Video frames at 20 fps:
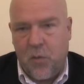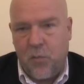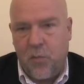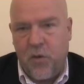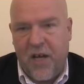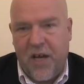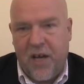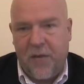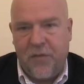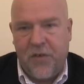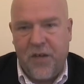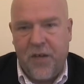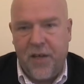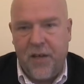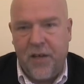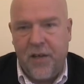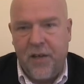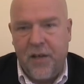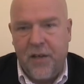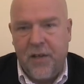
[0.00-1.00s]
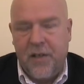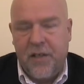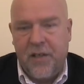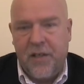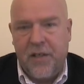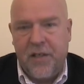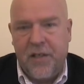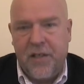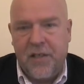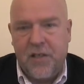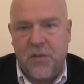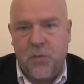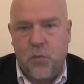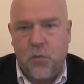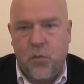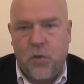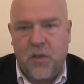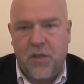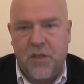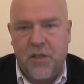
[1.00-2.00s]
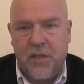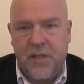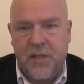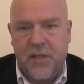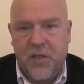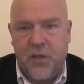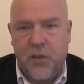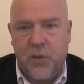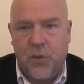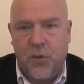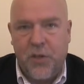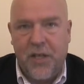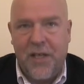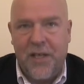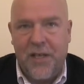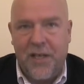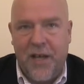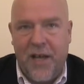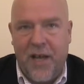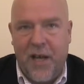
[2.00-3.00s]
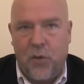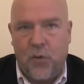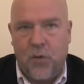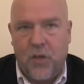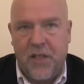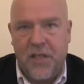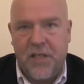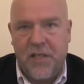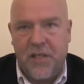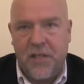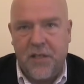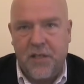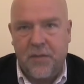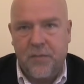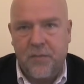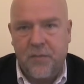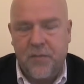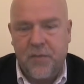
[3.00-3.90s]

one we have here is what is called in-out listening.